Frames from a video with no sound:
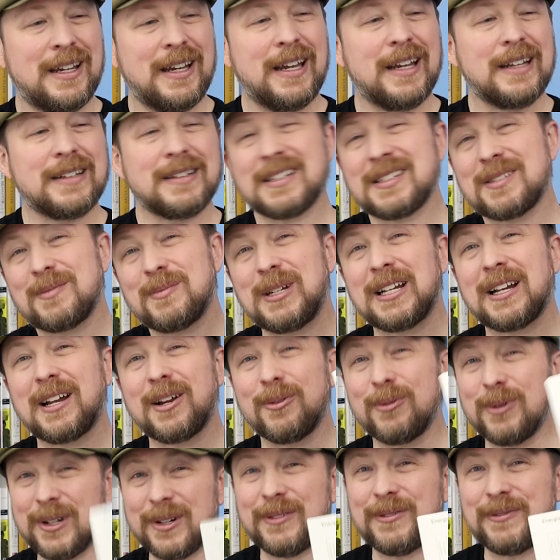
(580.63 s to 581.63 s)
It doesn't mean I
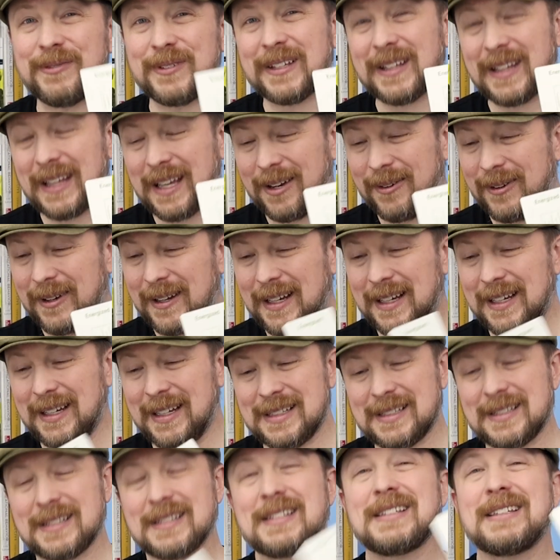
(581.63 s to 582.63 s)
will feel that way.
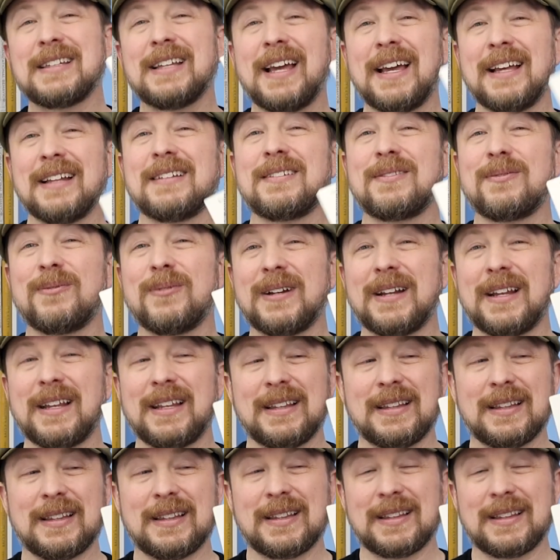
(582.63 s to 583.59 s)
It's just that's what I